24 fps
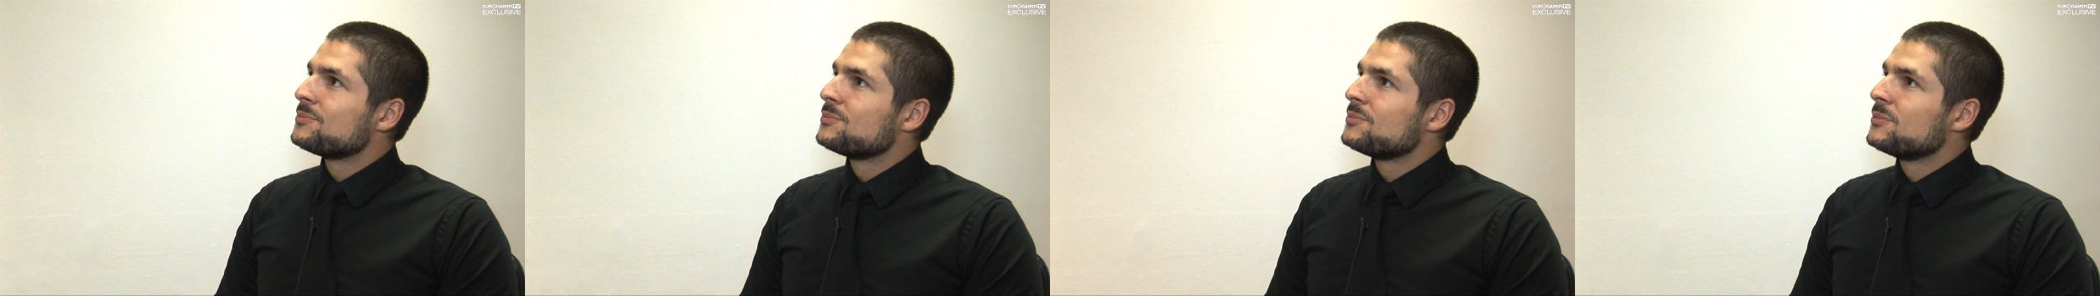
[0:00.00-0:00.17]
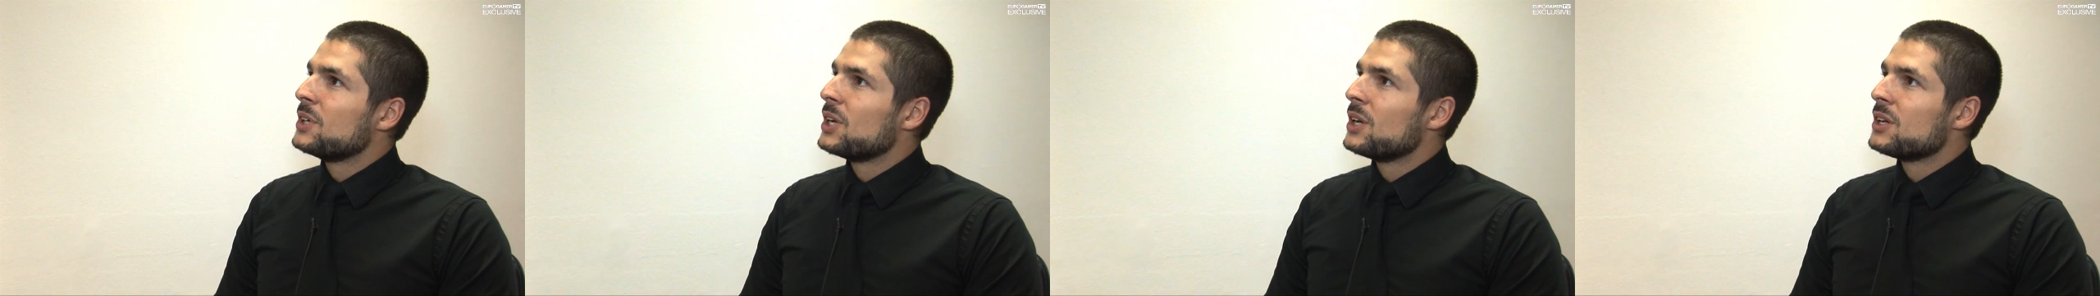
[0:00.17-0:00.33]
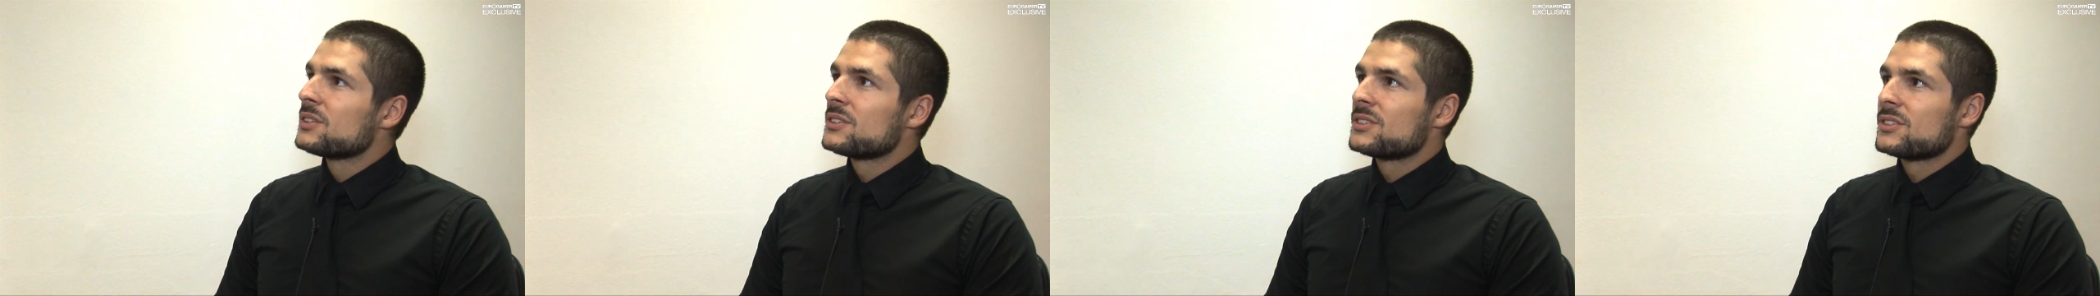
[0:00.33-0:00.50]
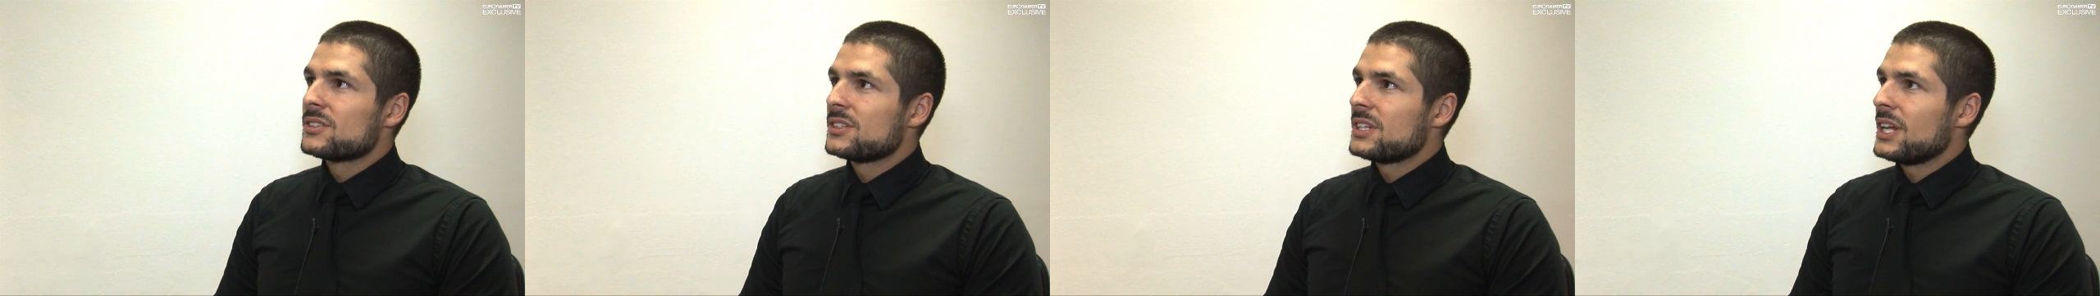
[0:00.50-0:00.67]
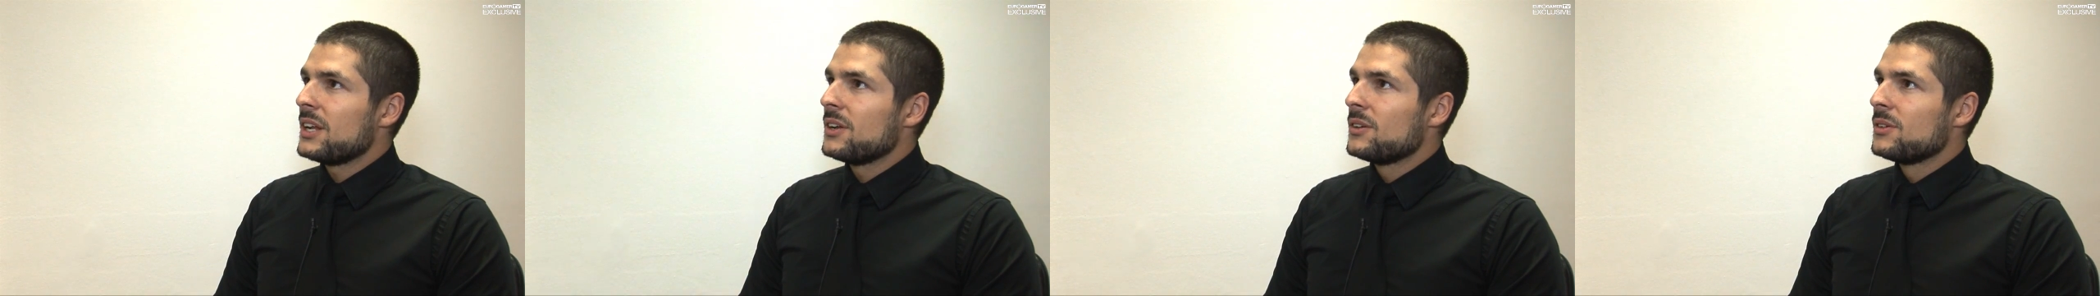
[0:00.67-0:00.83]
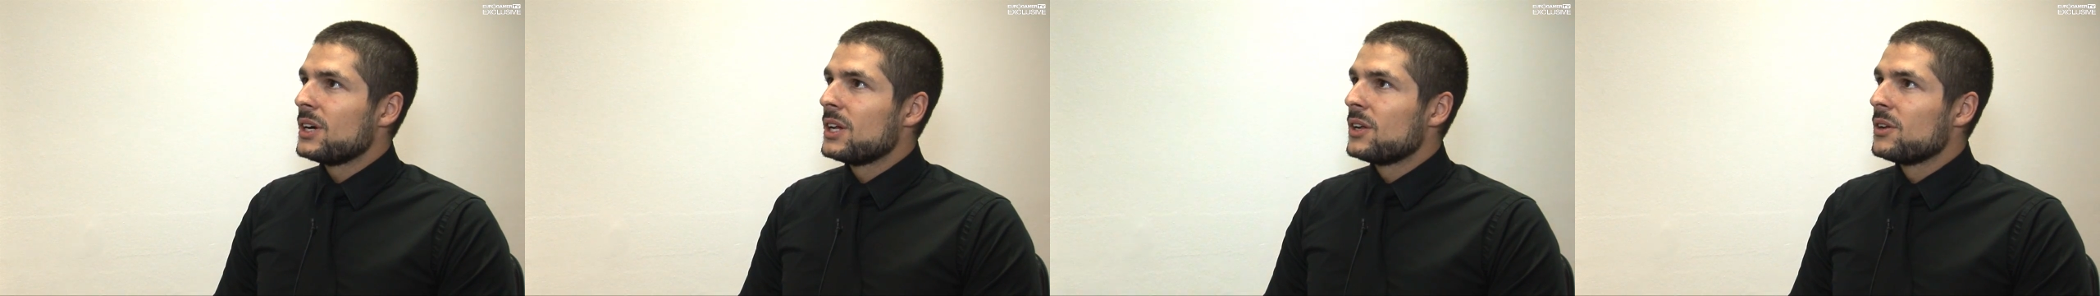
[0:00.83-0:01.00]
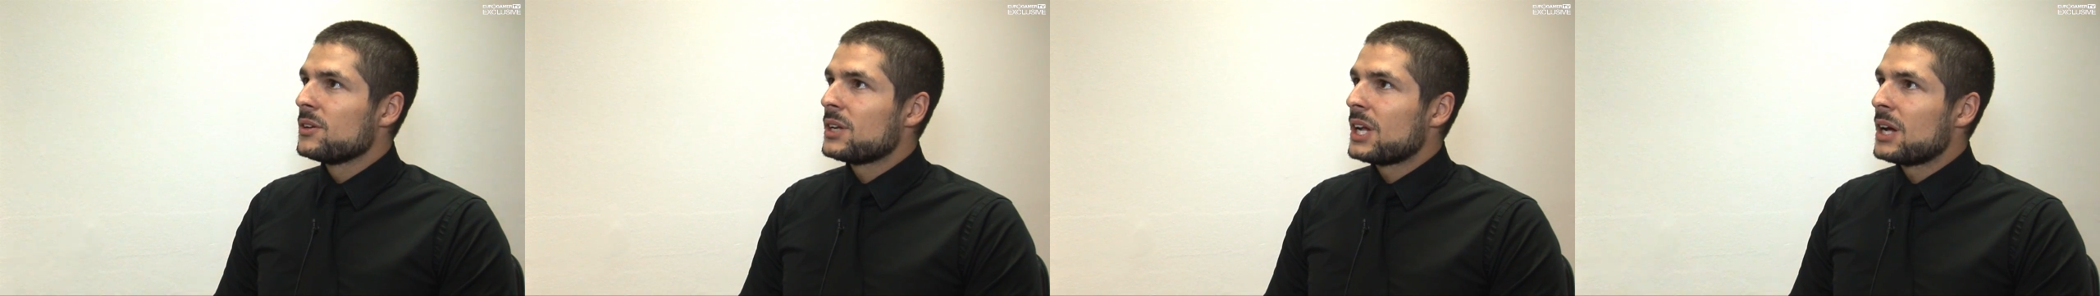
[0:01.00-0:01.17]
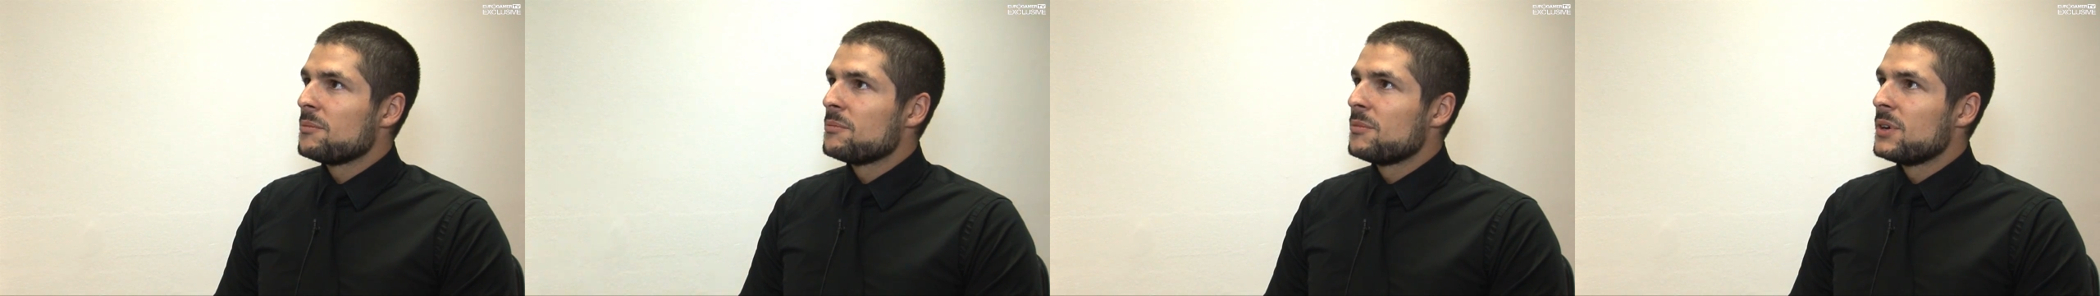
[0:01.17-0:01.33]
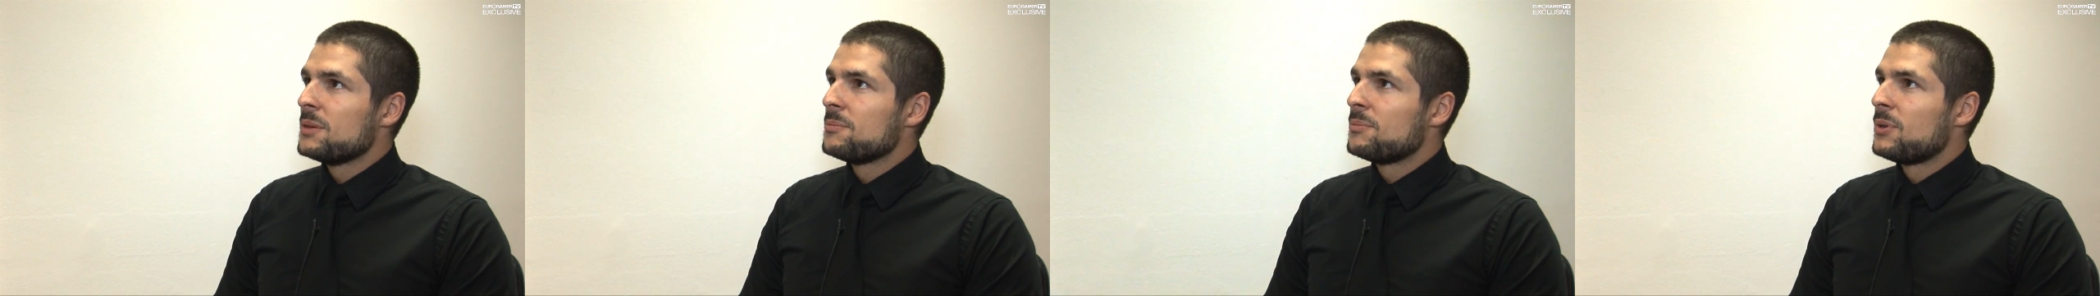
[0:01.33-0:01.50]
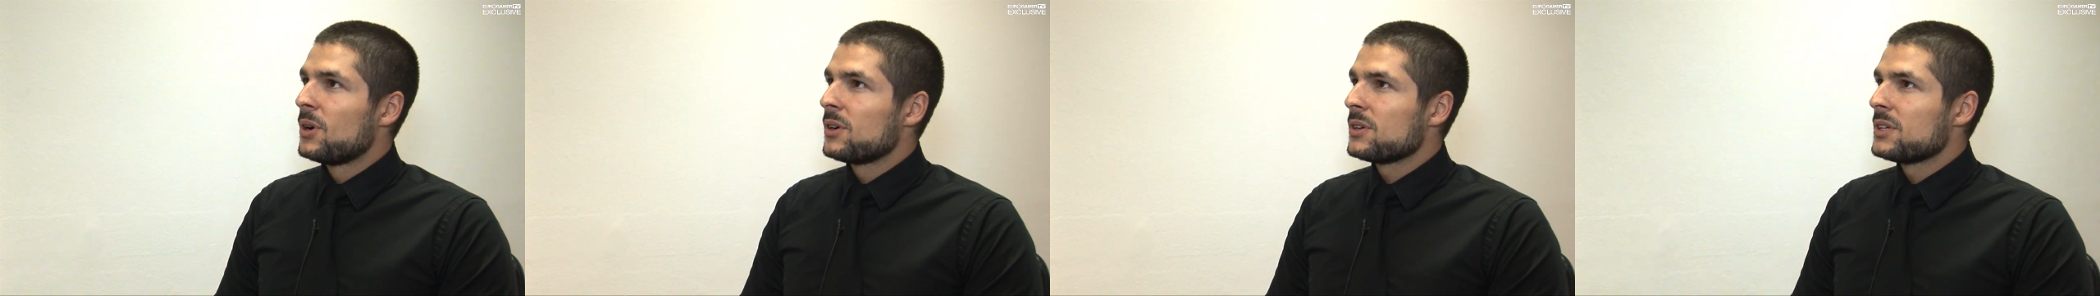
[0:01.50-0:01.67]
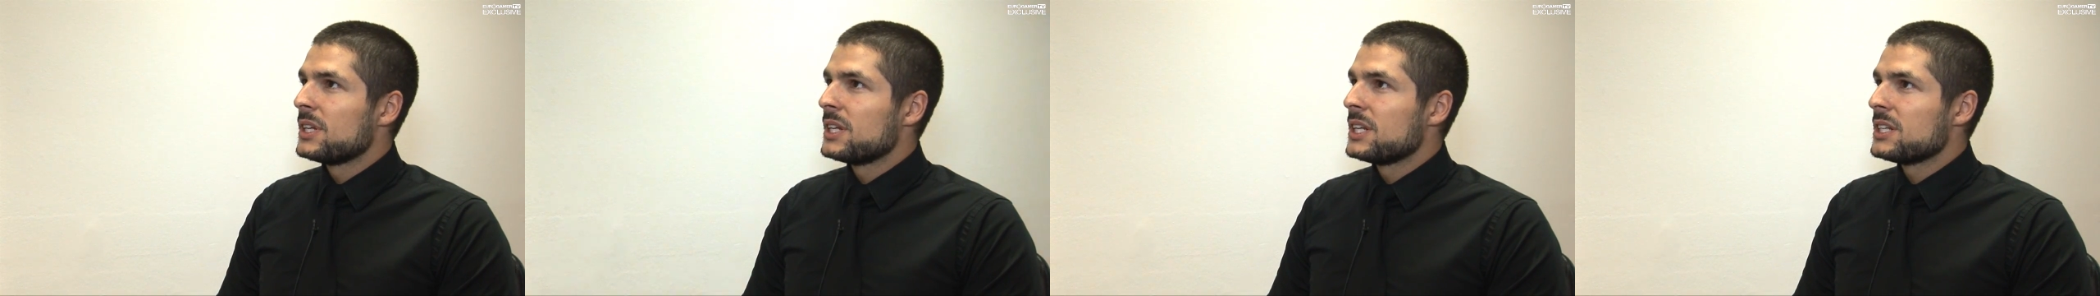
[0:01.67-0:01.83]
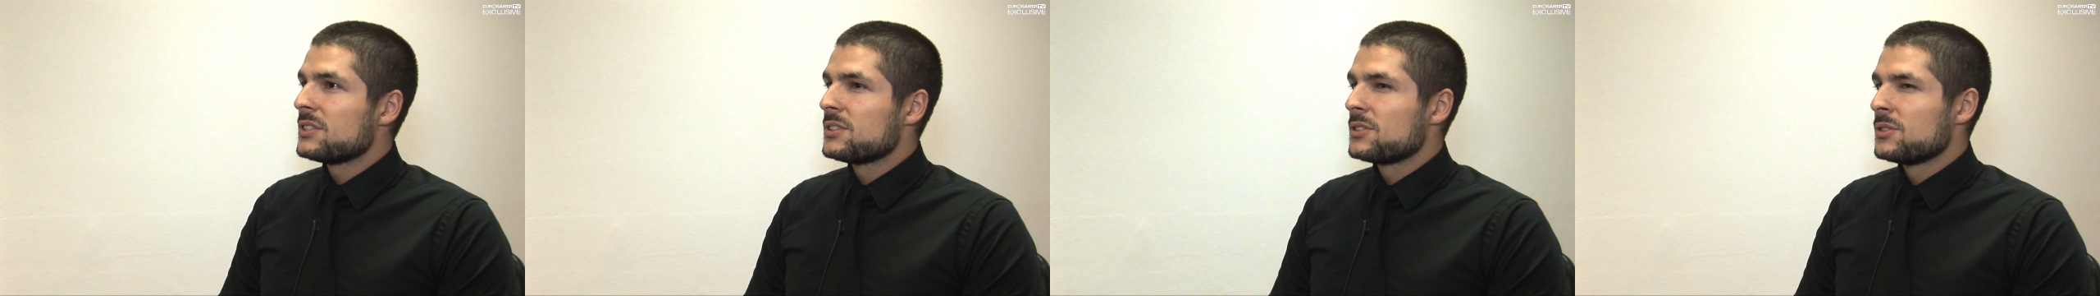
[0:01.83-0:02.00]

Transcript: I learned how important it is